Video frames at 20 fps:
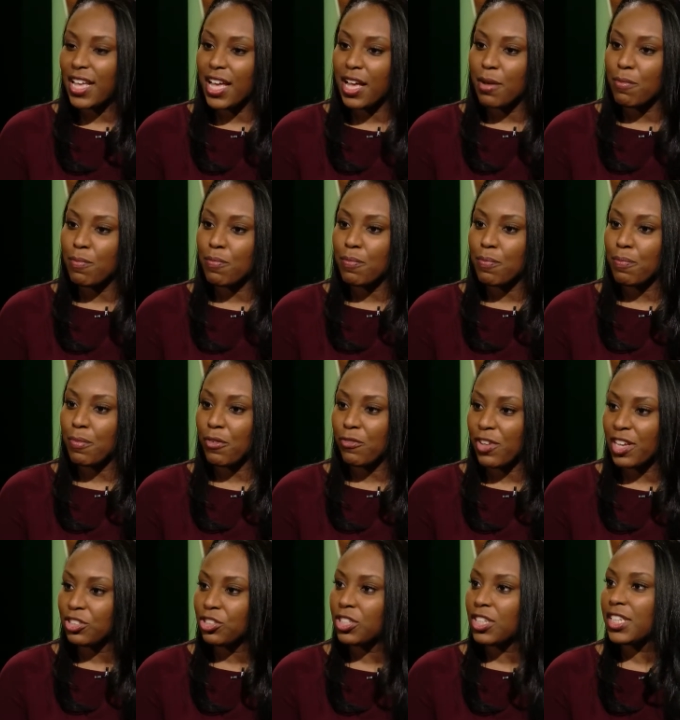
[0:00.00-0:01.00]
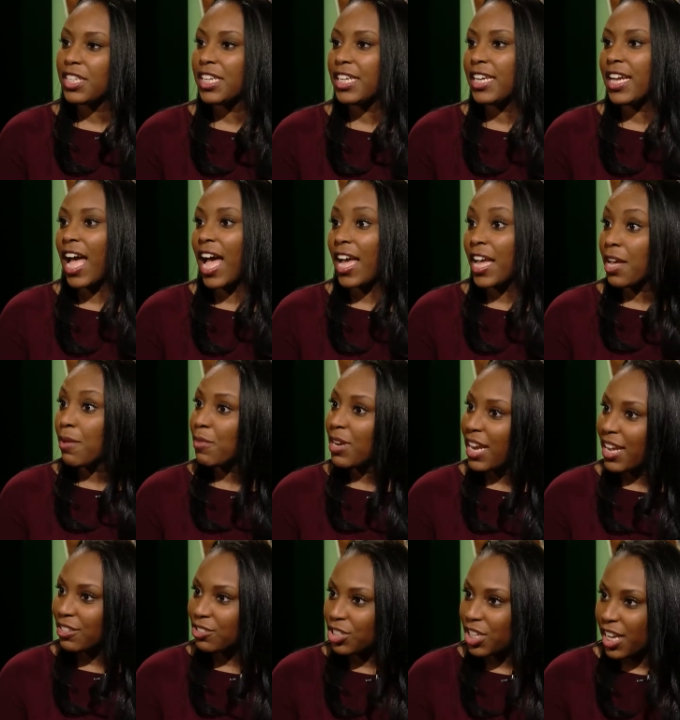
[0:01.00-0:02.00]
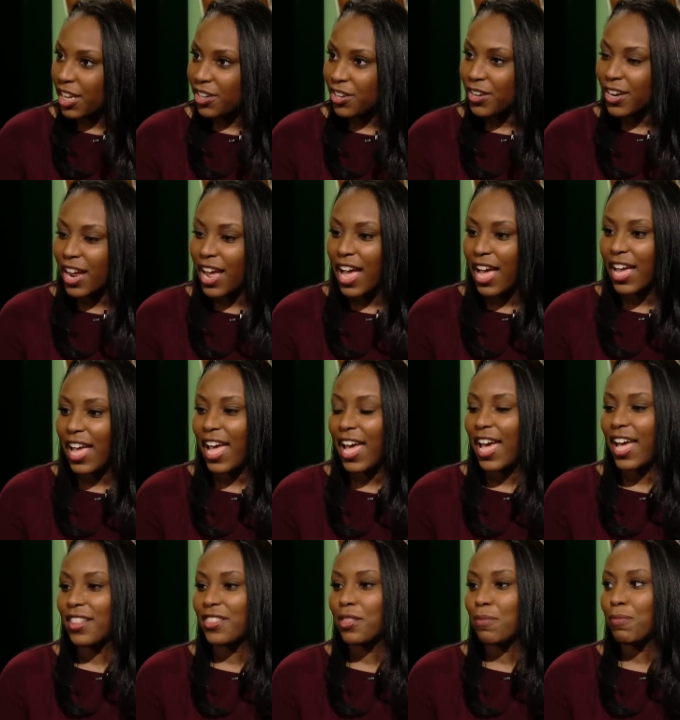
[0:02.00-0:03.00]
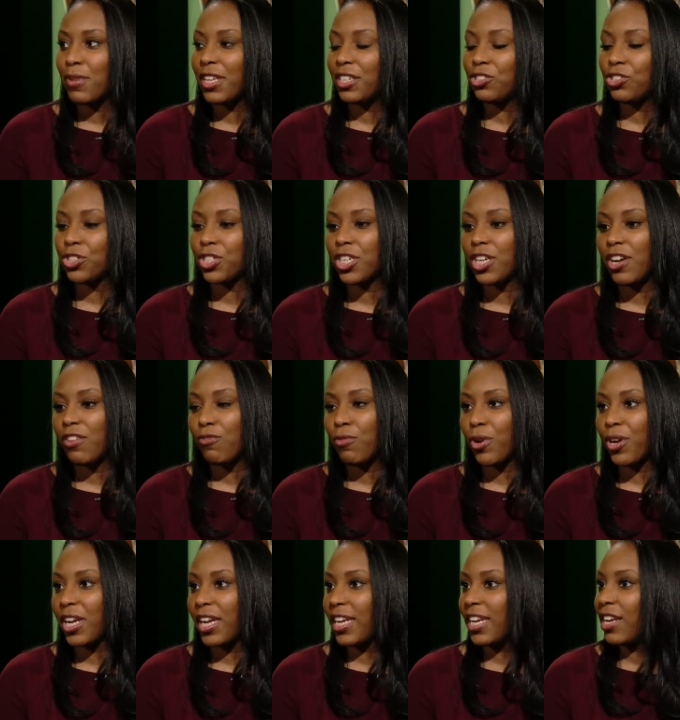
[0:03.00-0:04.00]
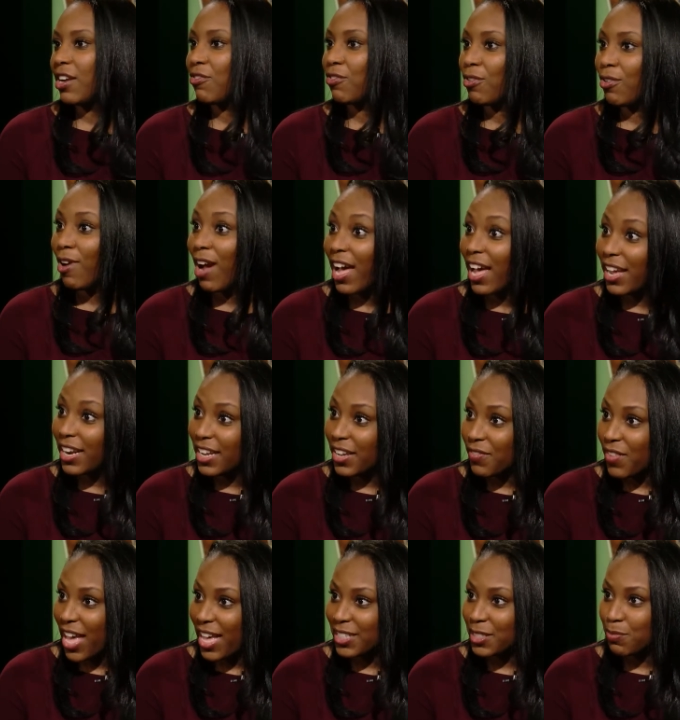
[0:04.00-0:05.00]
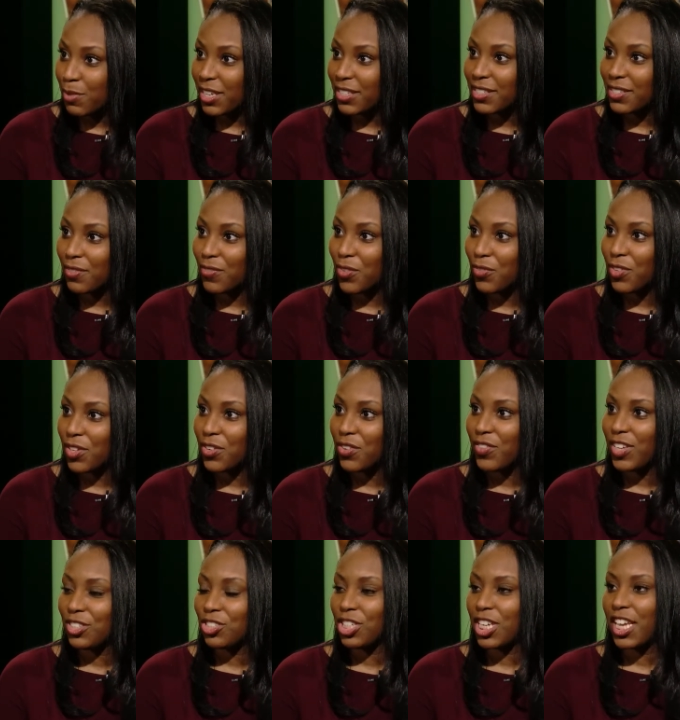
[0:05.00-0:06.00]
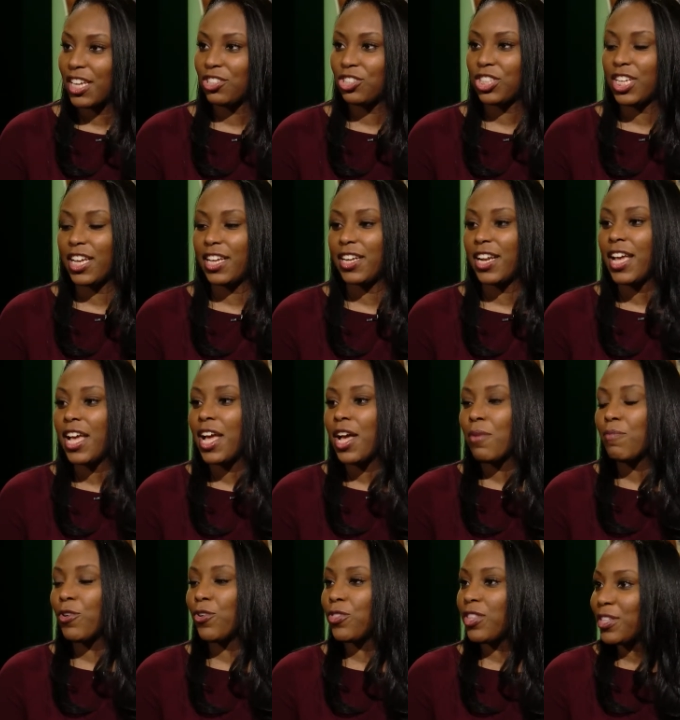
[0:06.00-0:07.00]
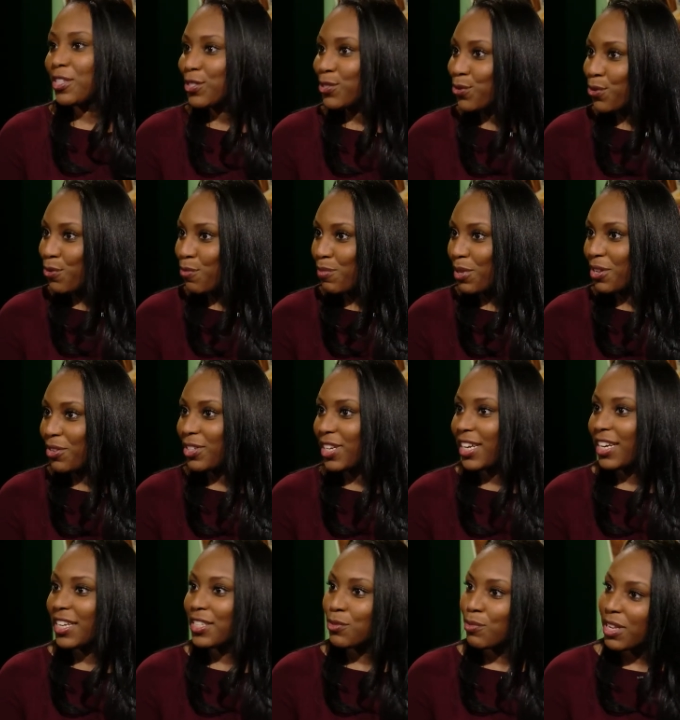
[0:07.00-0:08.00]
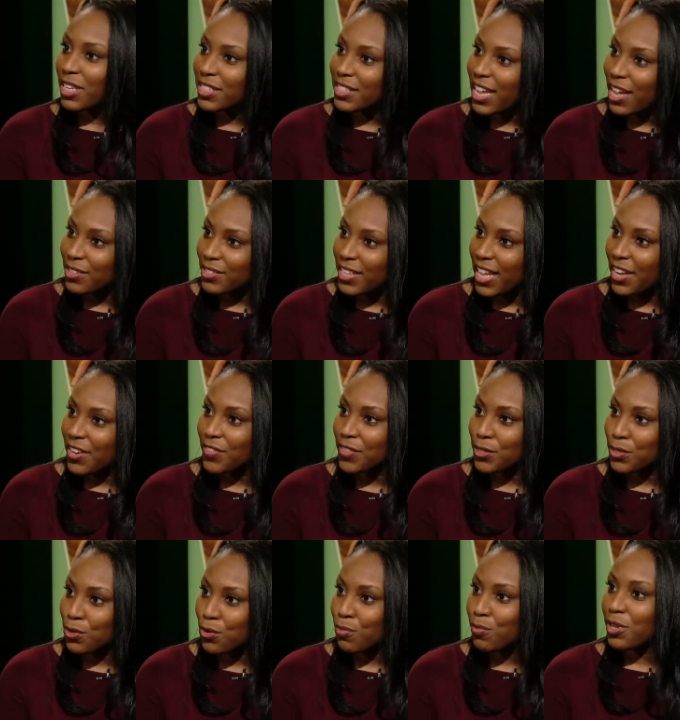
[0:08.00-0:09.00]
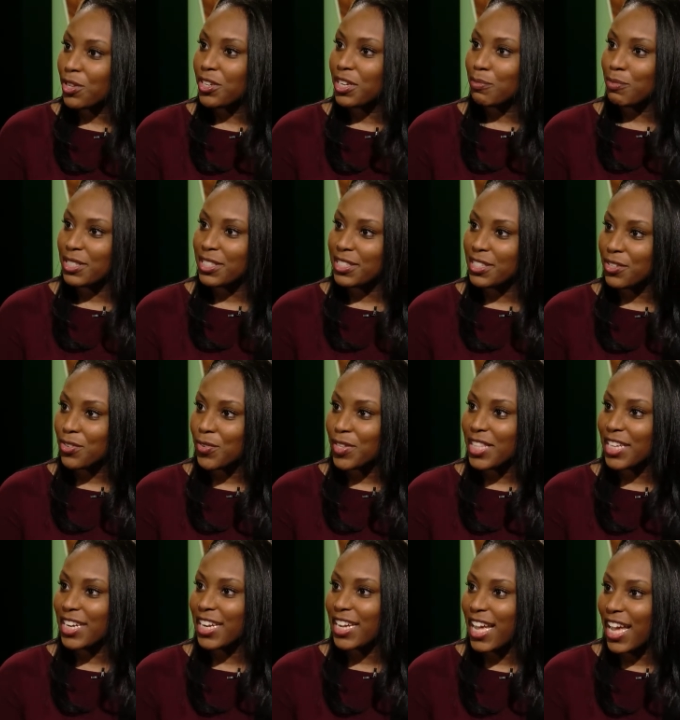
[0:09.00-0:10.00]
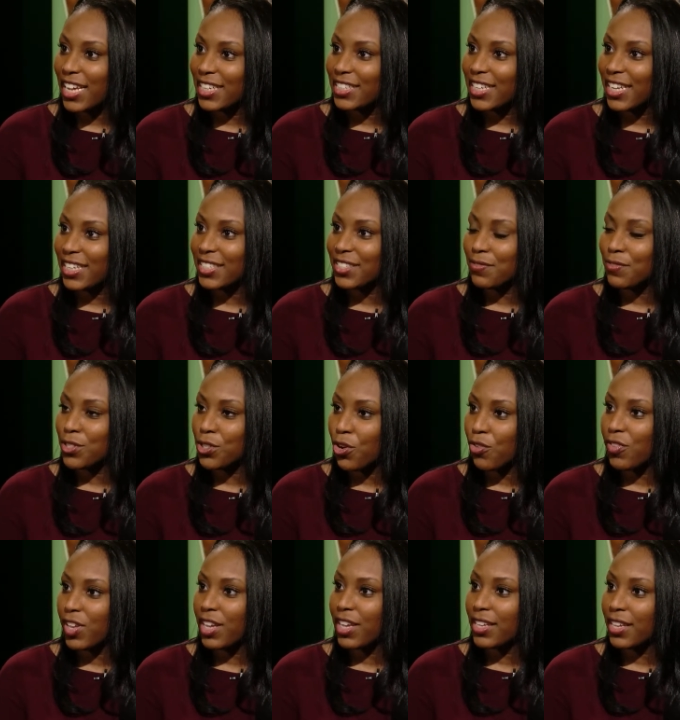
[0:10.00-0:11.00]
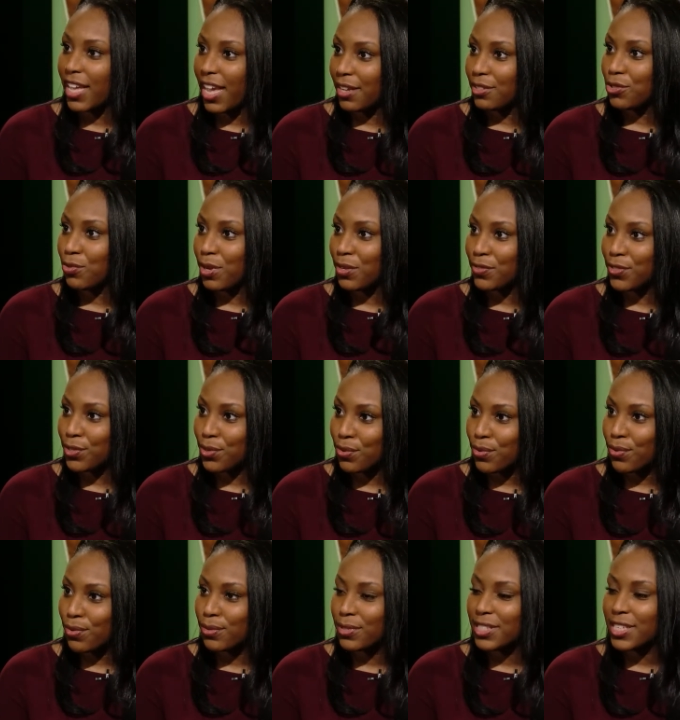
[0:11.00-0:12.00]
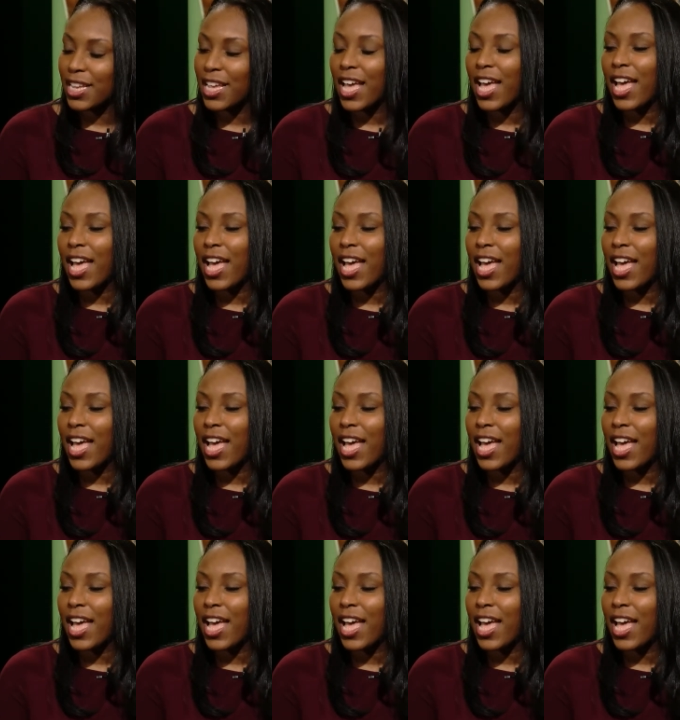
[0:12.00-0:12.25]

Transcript: Uh, Professionally, I am an educator. I had the pleasure of working in a variety of aspects of the field of education, both in the school building as well as outside of the school building, but still within a context of serving K-12 schools.